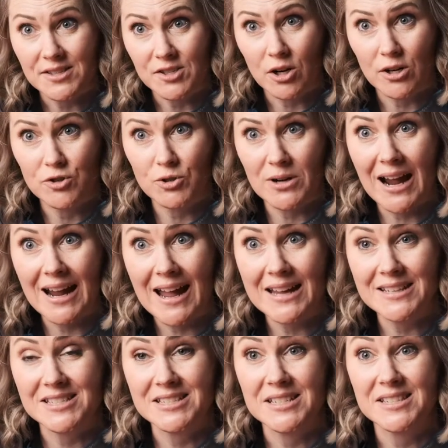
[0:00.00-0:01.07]
our dry
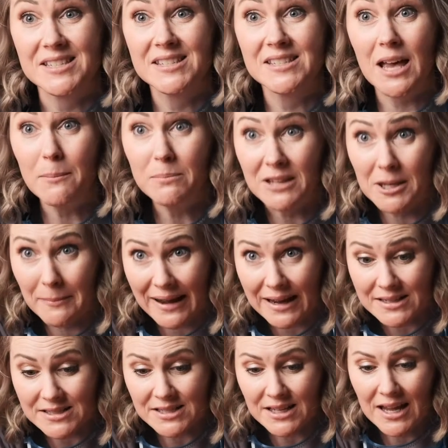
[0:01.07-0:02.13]
ice to
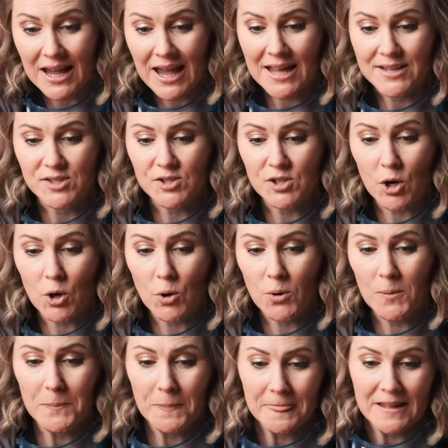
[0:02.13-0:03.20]
sublimate. And so
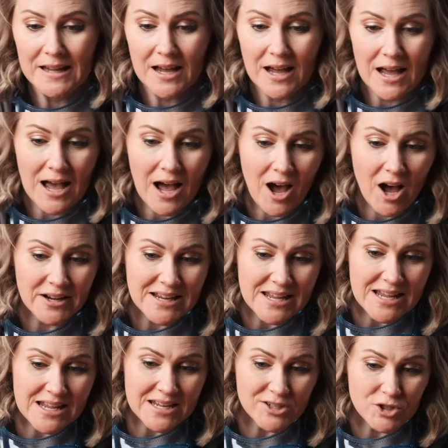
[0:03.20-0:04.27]
on
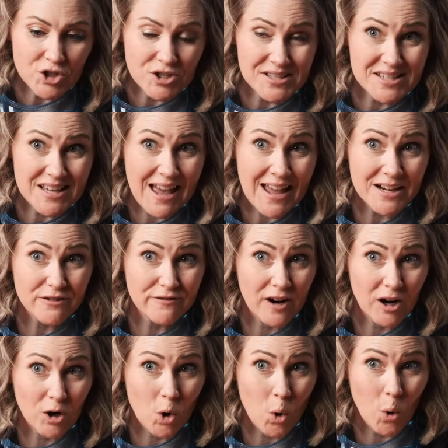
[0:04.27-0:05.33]
each side of
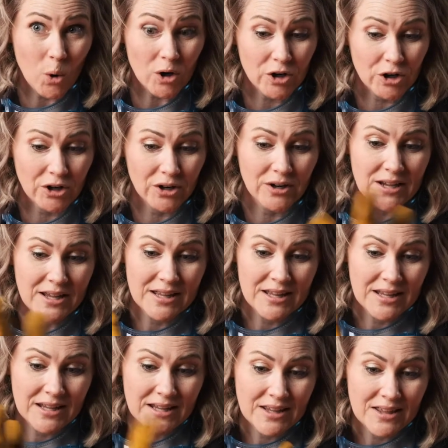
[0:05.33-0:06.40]
our quarter,
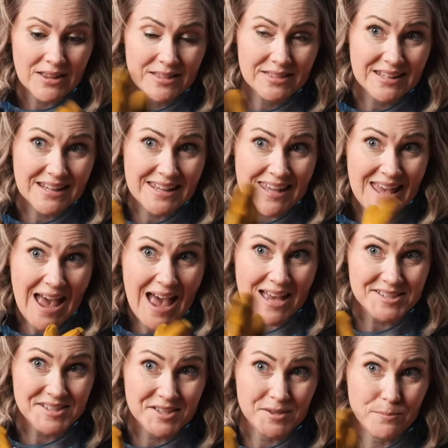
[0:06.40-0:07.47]
the
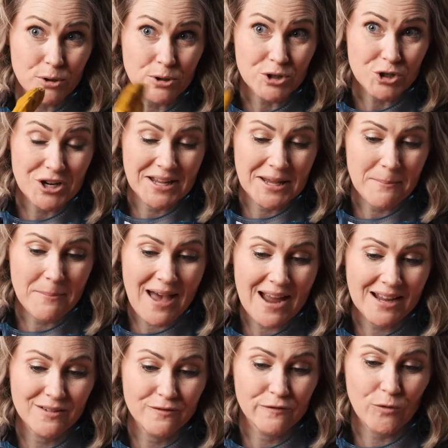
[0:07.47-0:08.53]
gas is pushing it
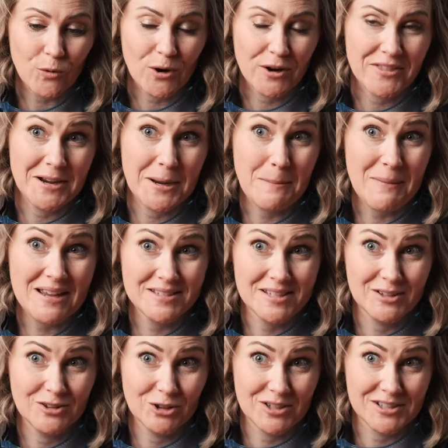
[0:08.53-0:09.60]
back and forth, and it makes
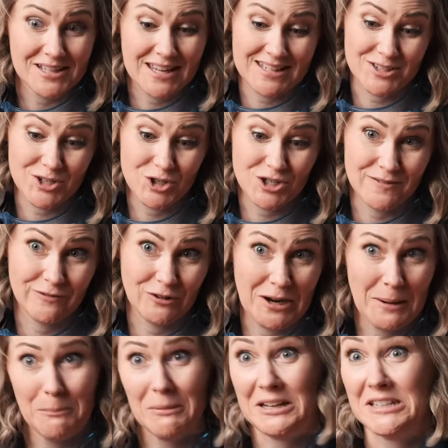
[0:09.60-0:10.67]
it look like it's
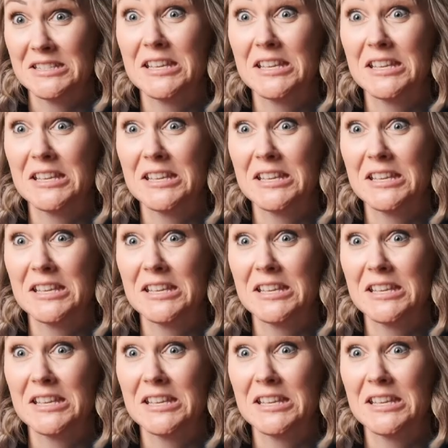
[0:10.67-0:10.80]
shivering, but it's